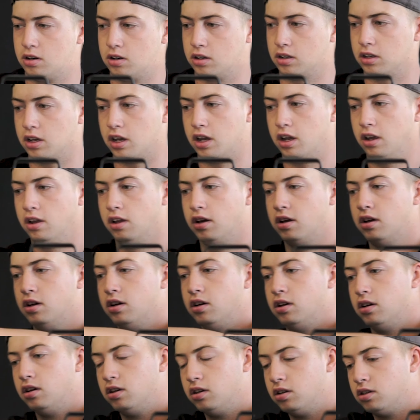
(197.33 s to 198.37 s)
Okay,
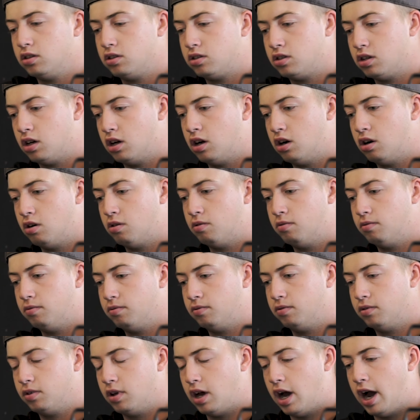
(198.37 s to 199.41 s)
so
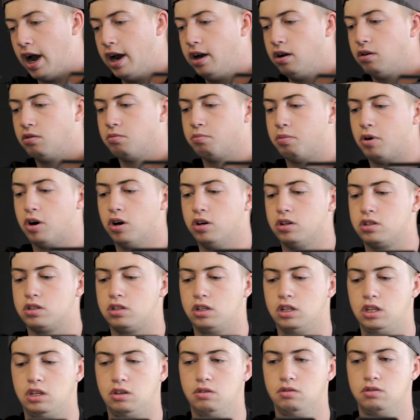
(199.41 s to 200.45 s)
I don't
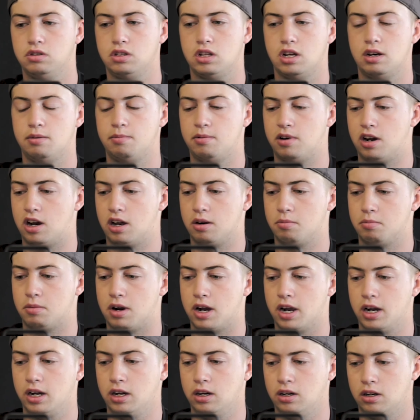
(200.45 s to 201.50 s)
personally use them on
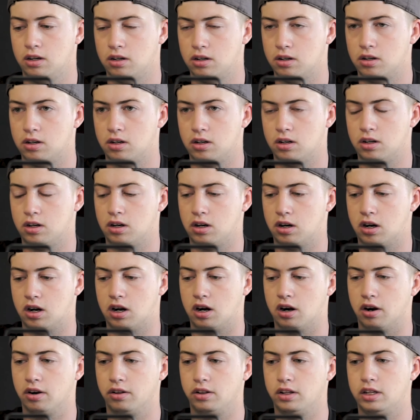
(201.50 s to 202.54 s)
mine,
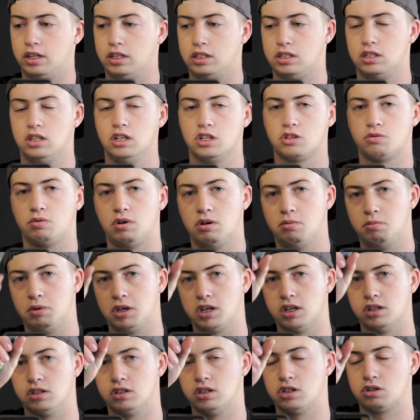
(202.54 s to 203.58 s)
or at least this one,
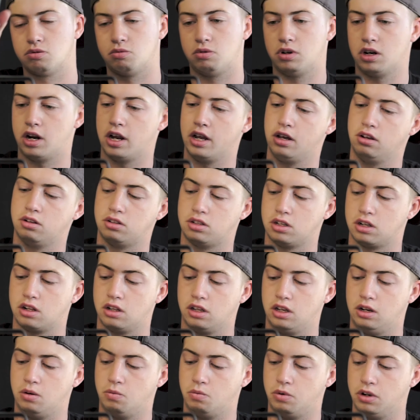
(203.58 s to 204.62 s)
because this one I use to
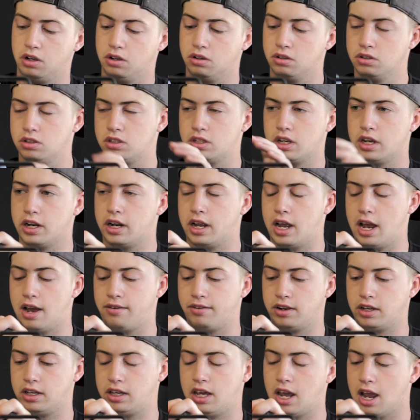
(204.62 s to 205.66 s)
clean wheels, and I have
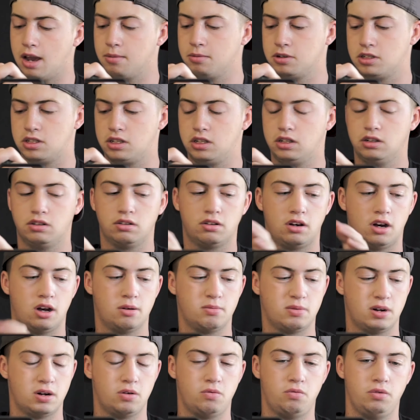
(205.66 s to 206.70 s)
a Gamma Seal on
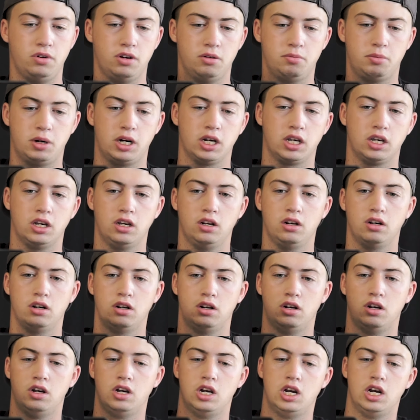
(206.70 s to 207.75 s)
my wheel bucket,
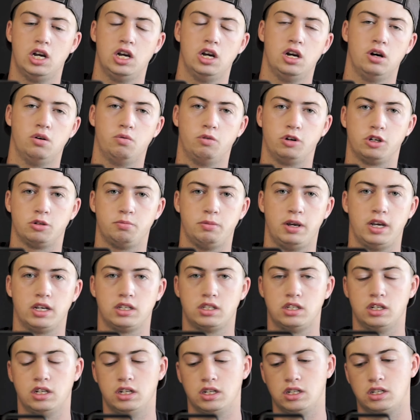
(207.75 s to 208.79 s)
which
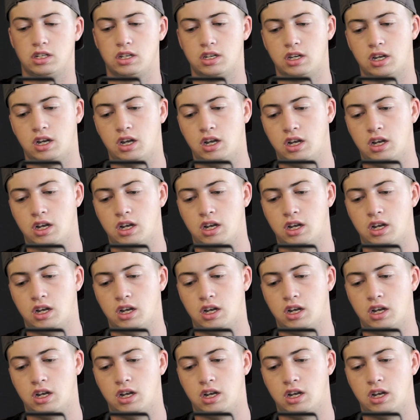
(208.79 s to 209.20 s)
makes it